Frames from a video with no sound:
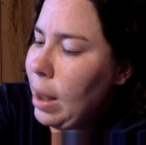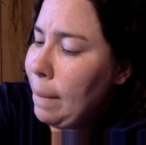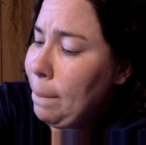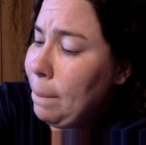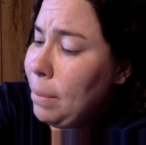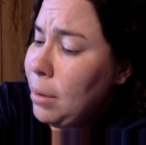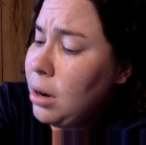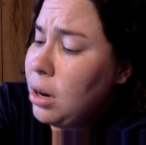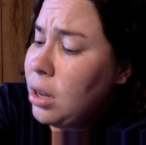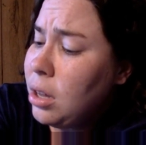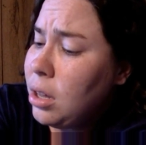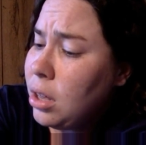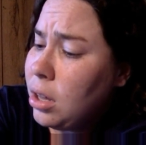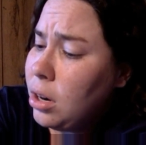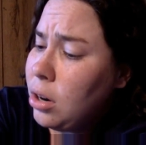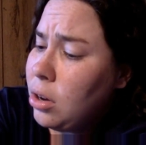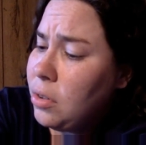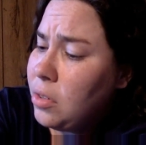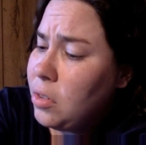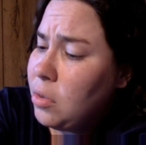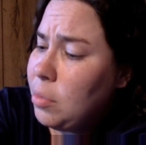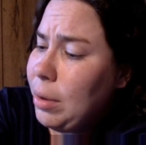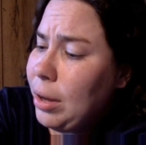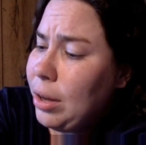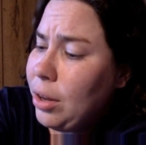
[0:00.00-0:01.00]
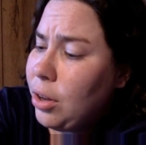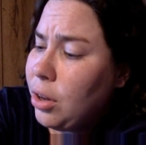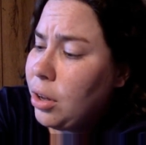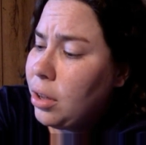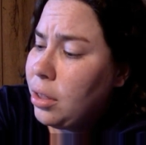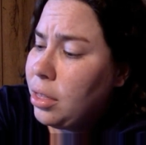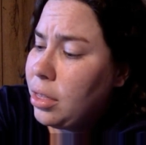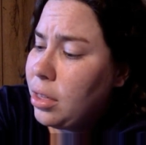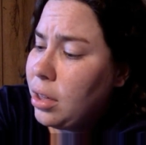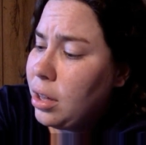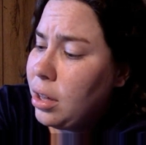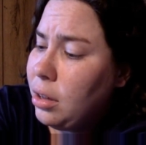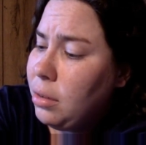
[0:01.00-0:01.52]
but it could also be a
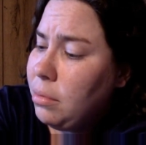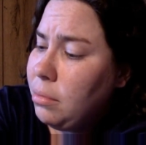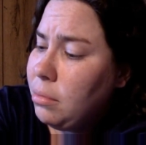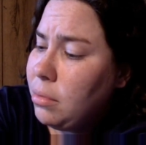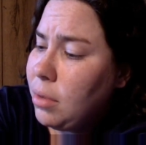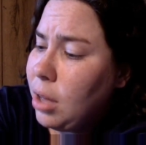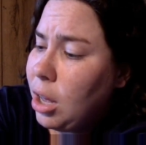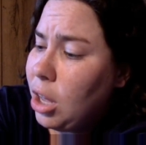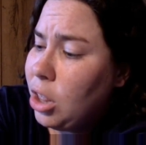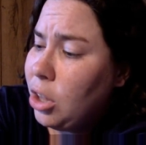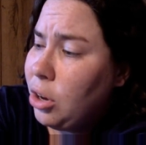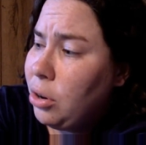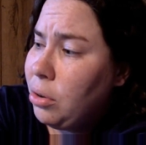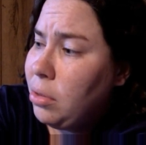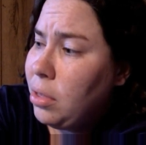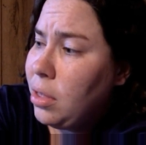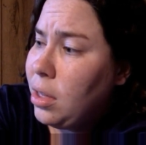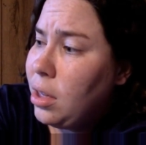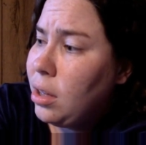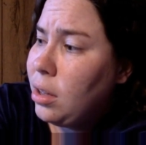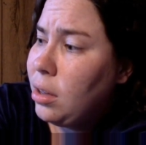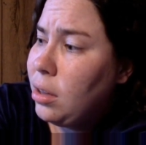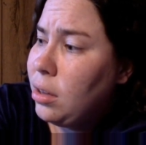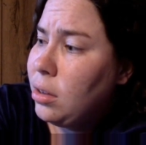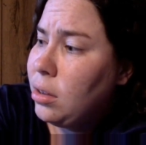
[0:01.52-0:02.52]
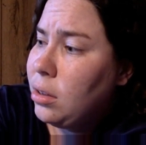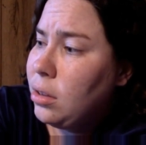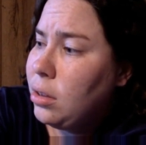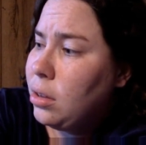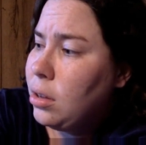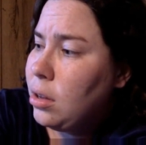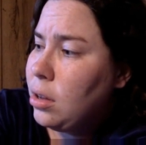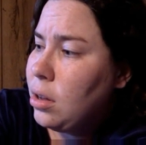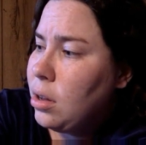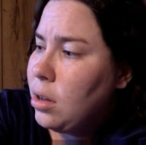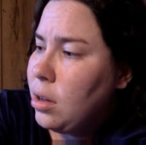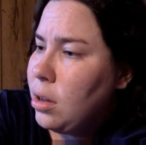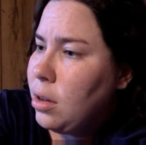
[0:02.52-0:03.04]
good thing. I learned that
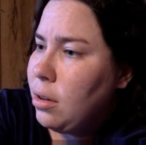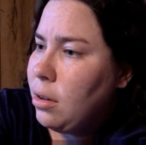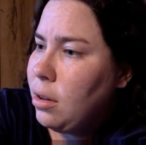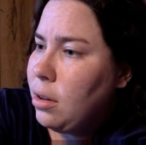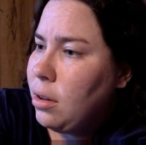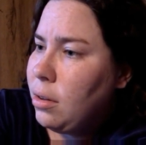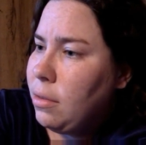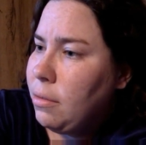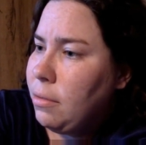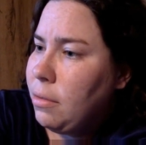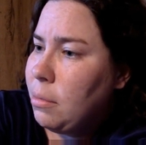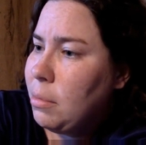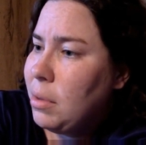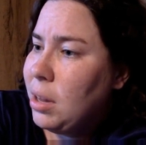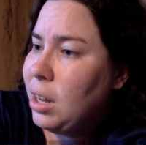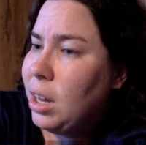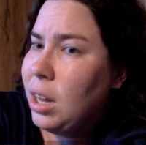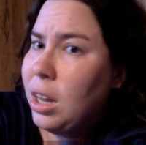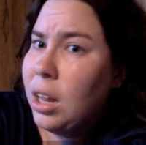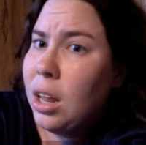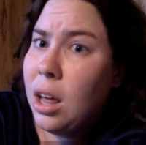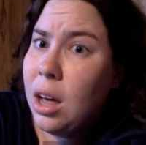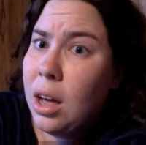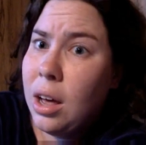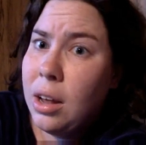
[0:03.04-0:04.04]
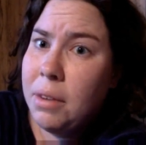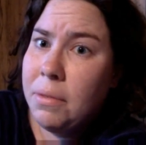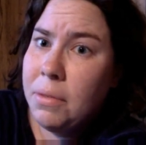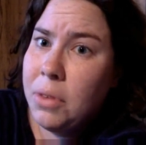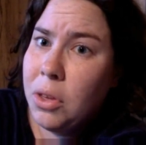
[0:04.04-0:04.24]
from a lot of